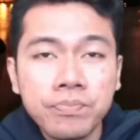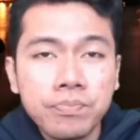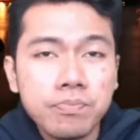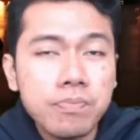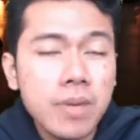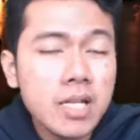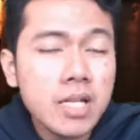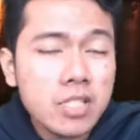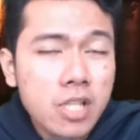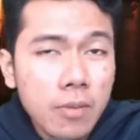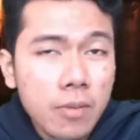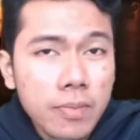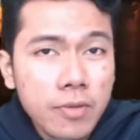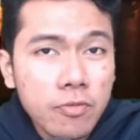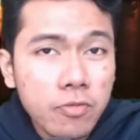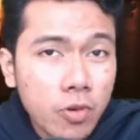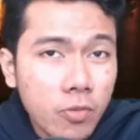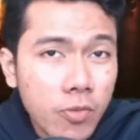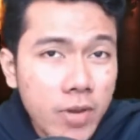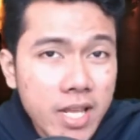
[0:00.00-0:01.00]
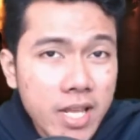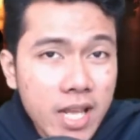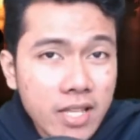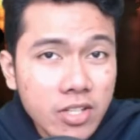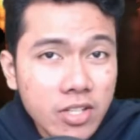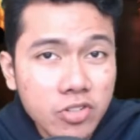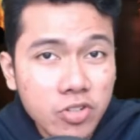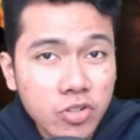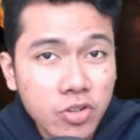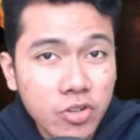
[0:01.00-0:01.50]
But before we
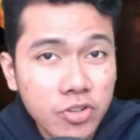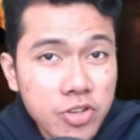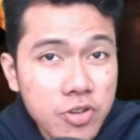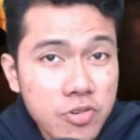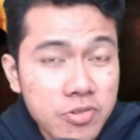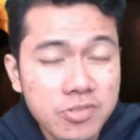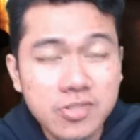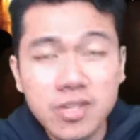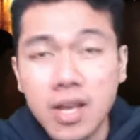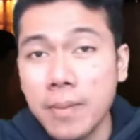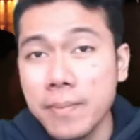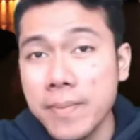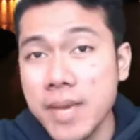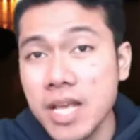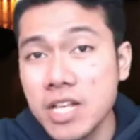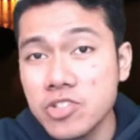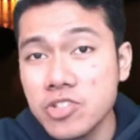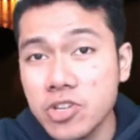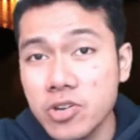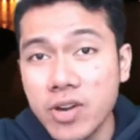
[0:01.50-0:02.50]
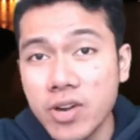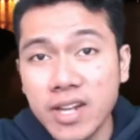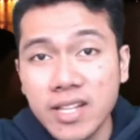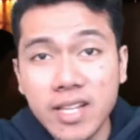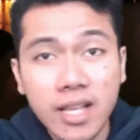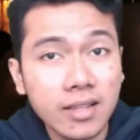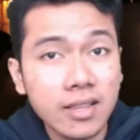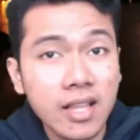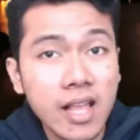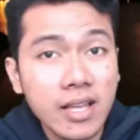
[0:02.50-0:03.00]
get into the news, make sure hit
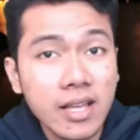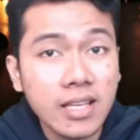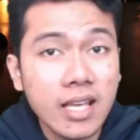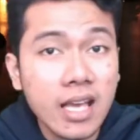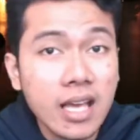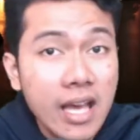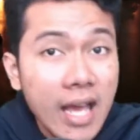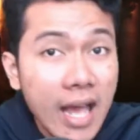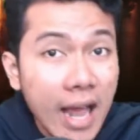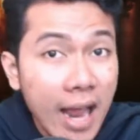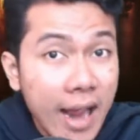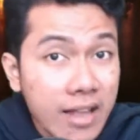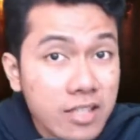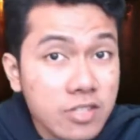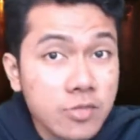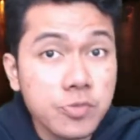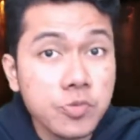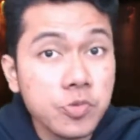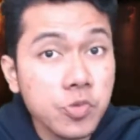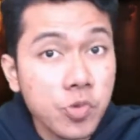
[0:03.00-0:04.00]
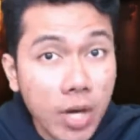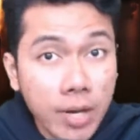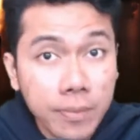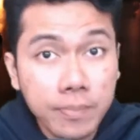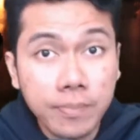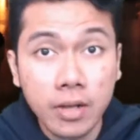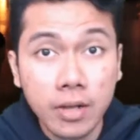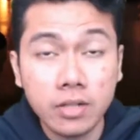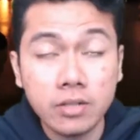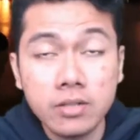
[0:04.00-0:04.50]
that like and
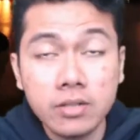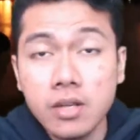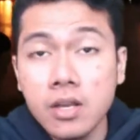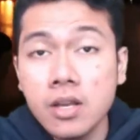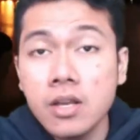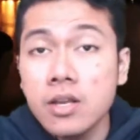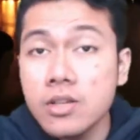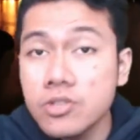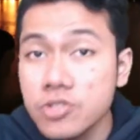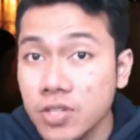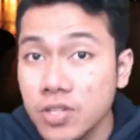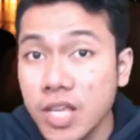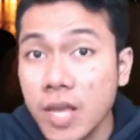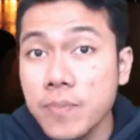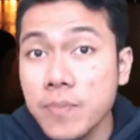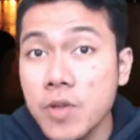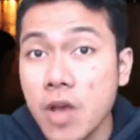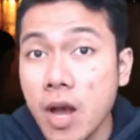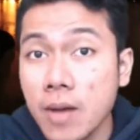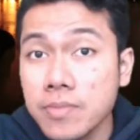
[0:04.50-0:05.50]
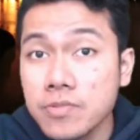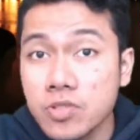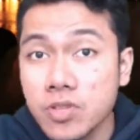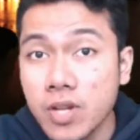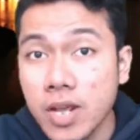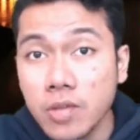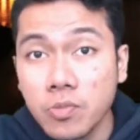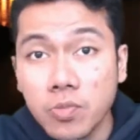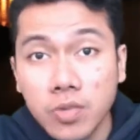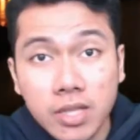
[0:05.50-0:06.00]
subscribe button to keep you up to
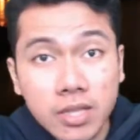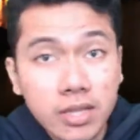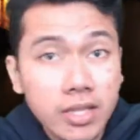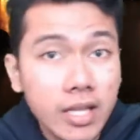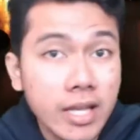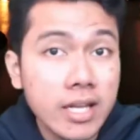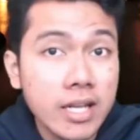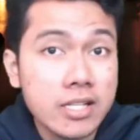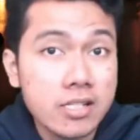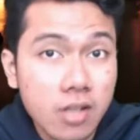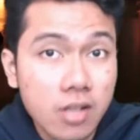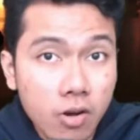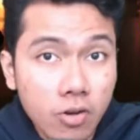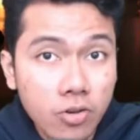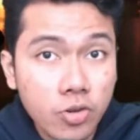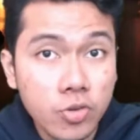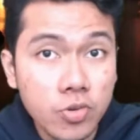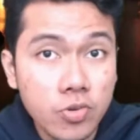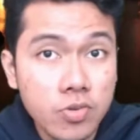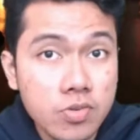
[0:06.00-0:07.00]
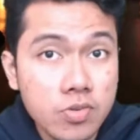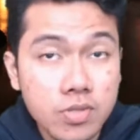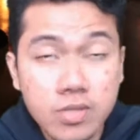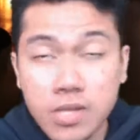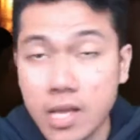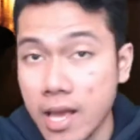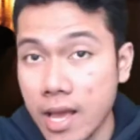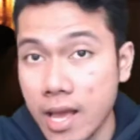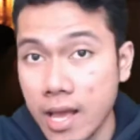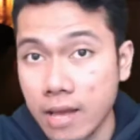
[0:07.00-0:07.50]
date with the latest auto news
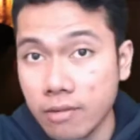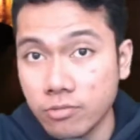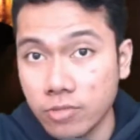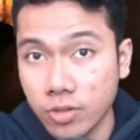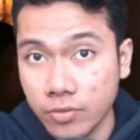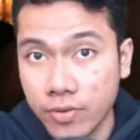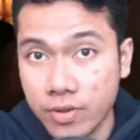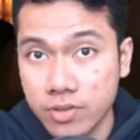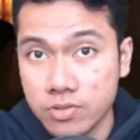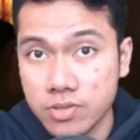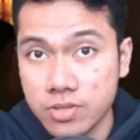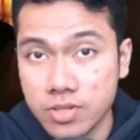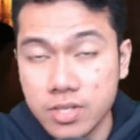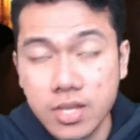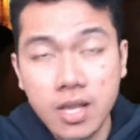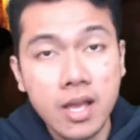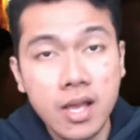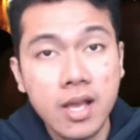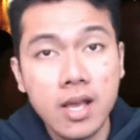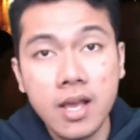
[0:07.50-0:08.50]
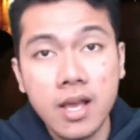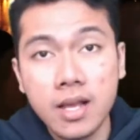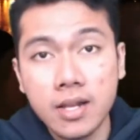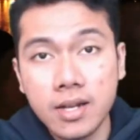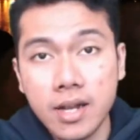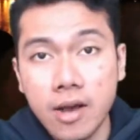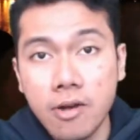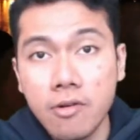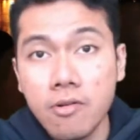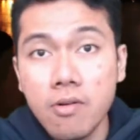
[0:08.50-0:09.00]
and reviews.
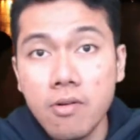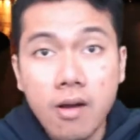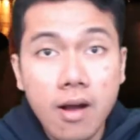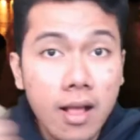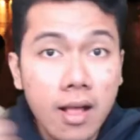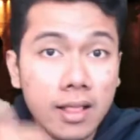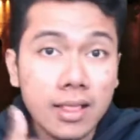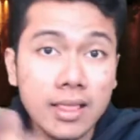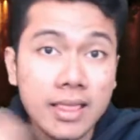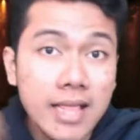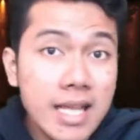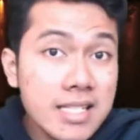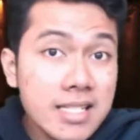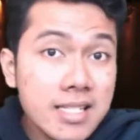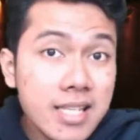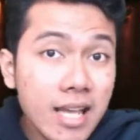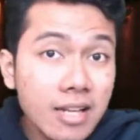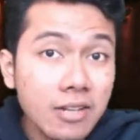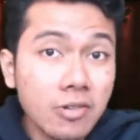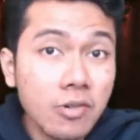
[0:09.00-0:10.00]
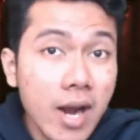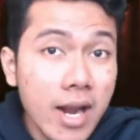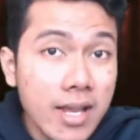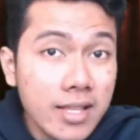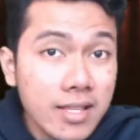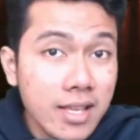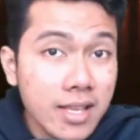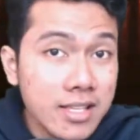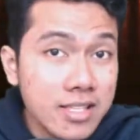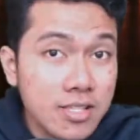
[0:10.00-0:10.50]
Now, let's get
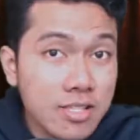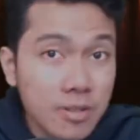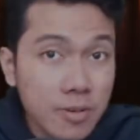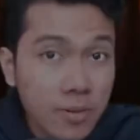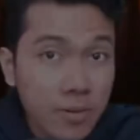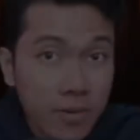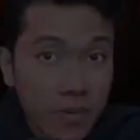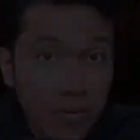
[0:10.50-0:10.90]
right into